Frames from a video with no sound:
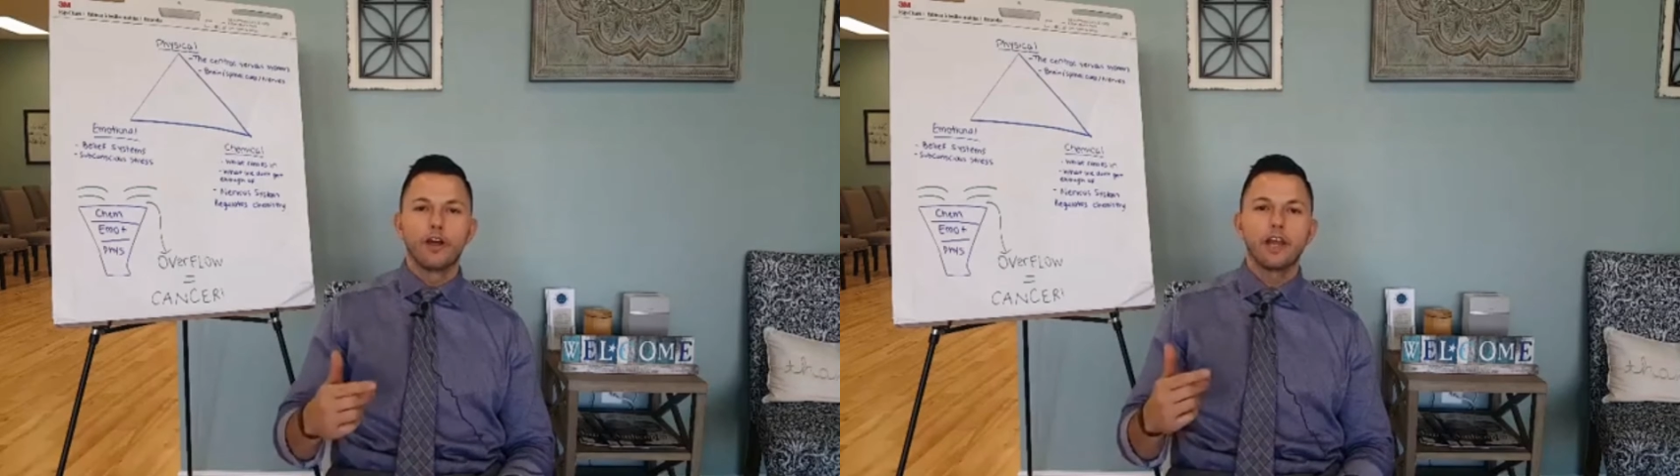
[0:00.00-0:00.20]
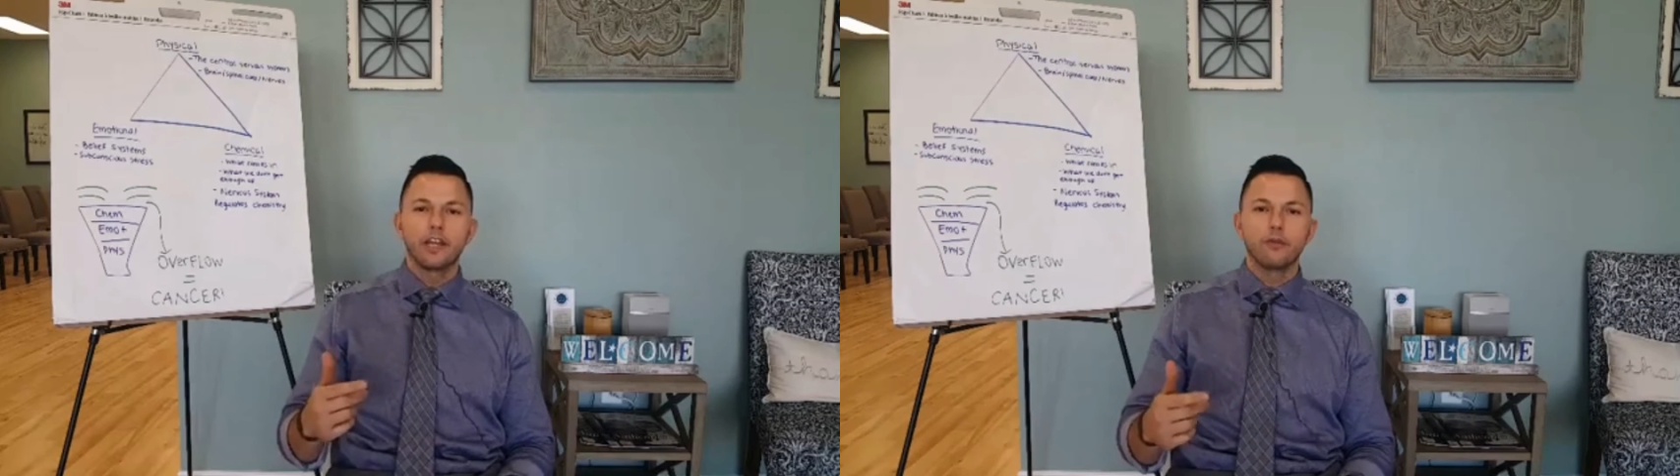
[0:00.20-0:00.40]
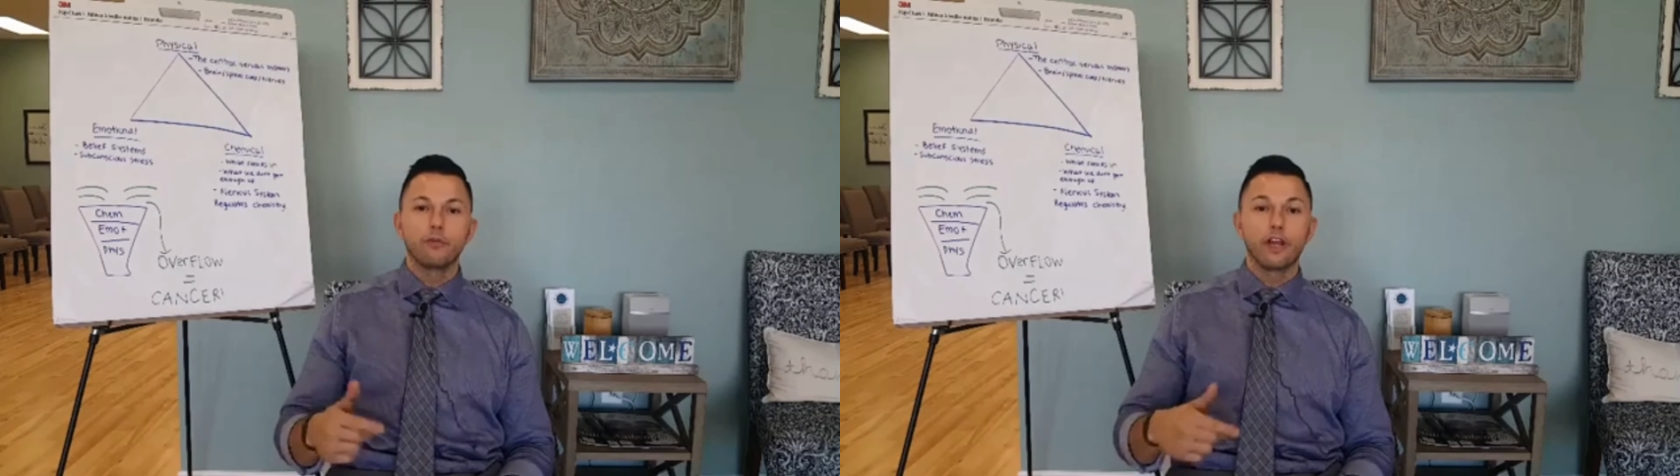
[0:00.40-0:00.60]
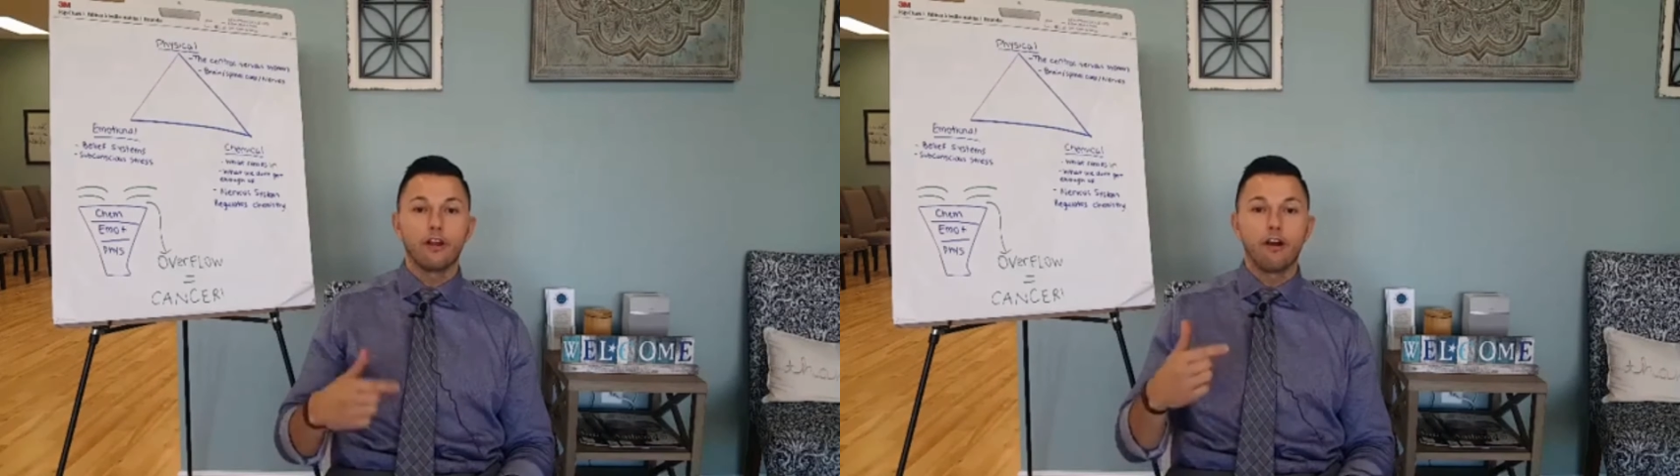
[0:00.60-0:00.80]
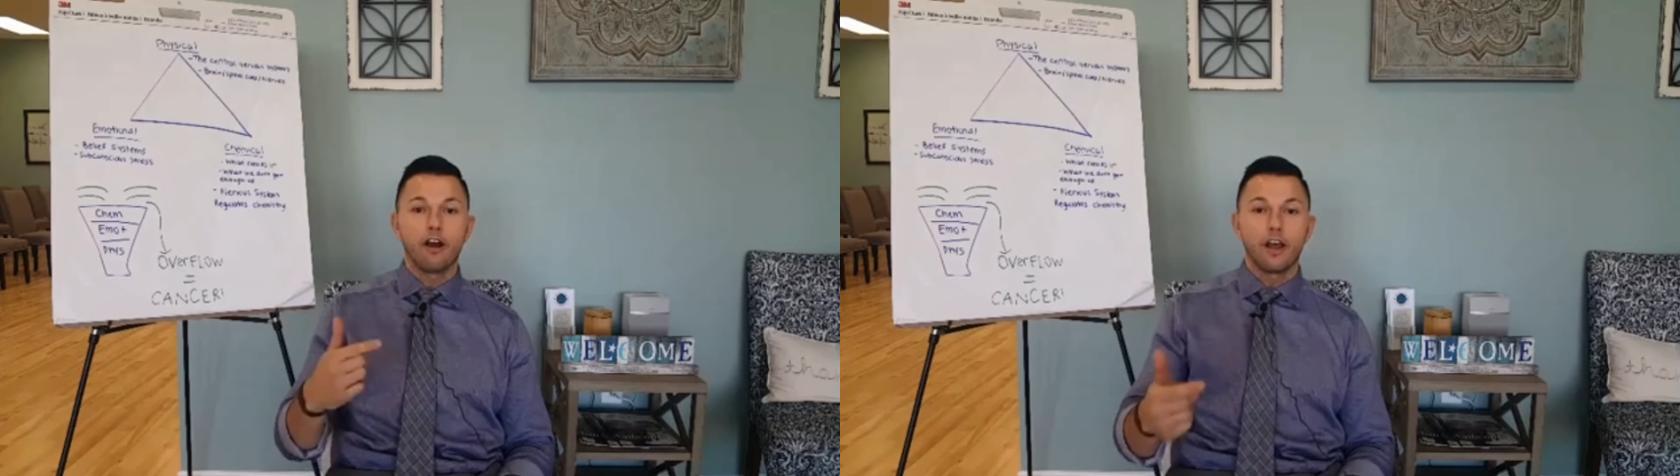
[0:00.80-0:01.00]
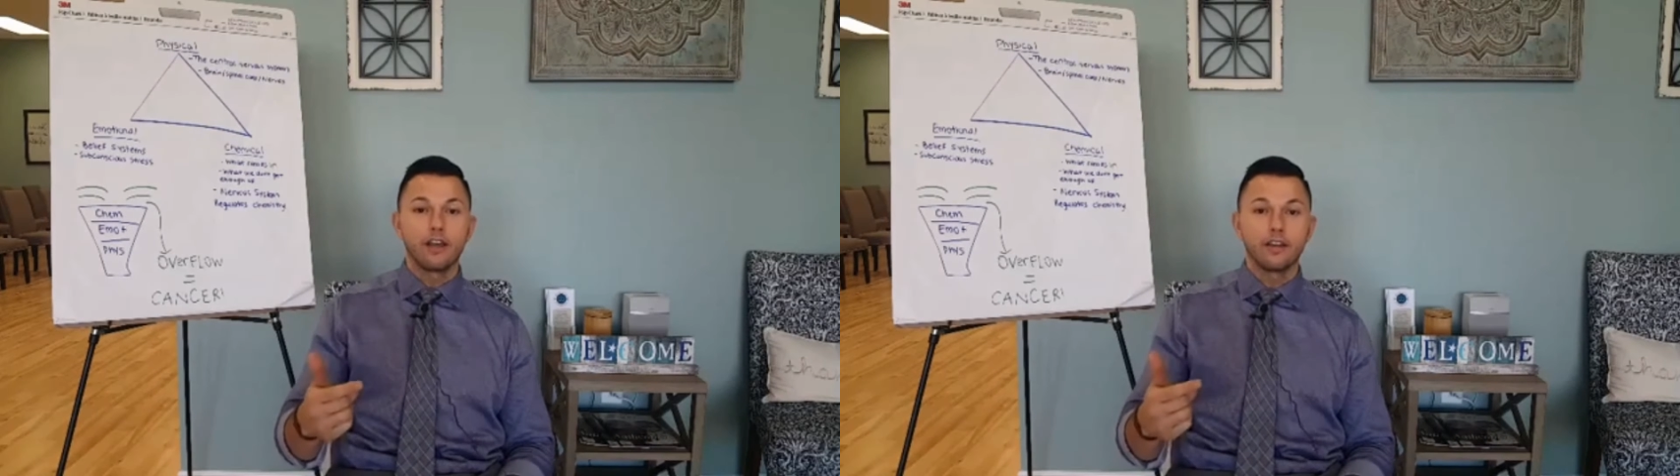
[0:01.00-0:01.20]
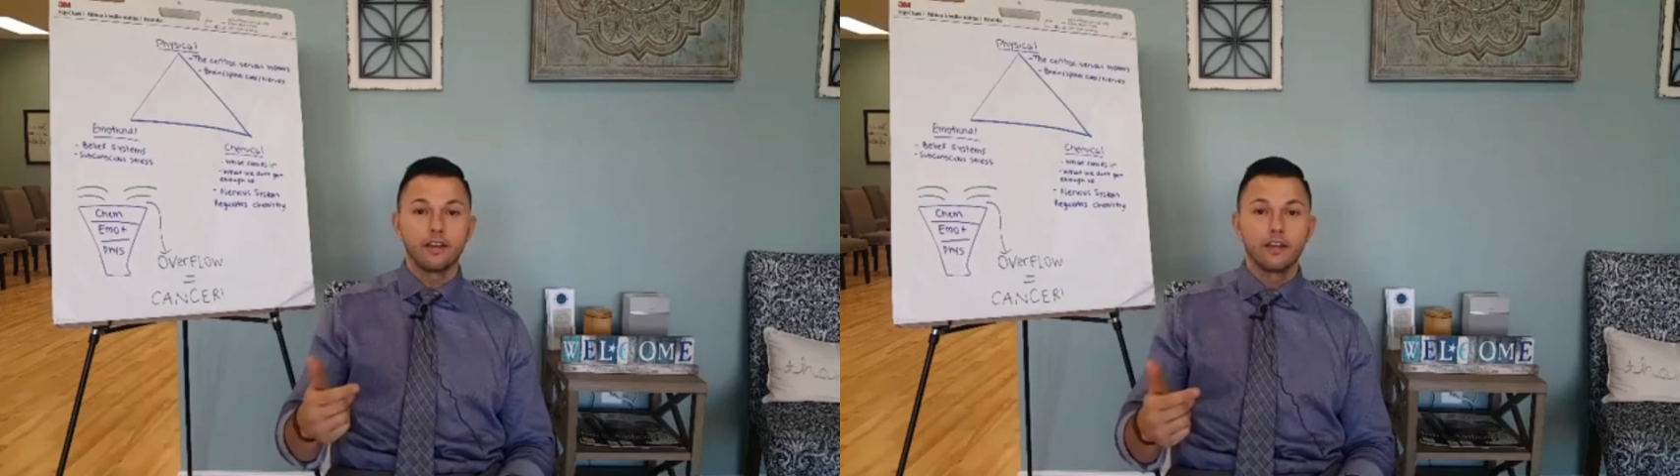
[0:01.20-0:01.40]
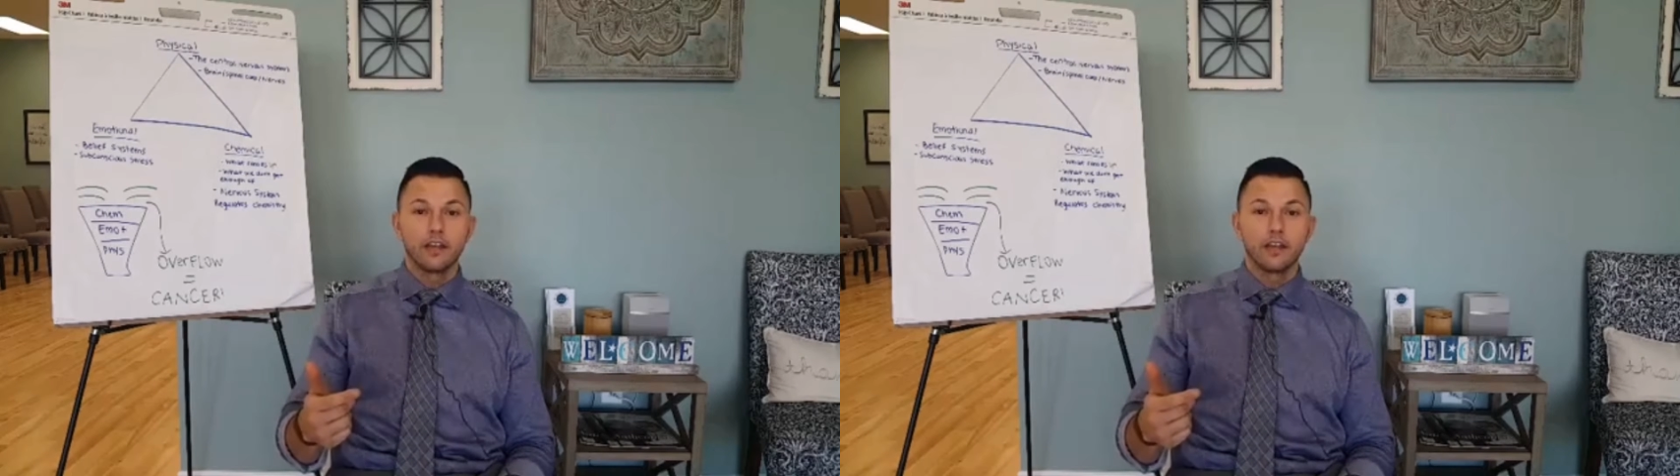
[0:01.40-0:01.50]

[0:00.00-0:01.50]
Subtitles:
that it went on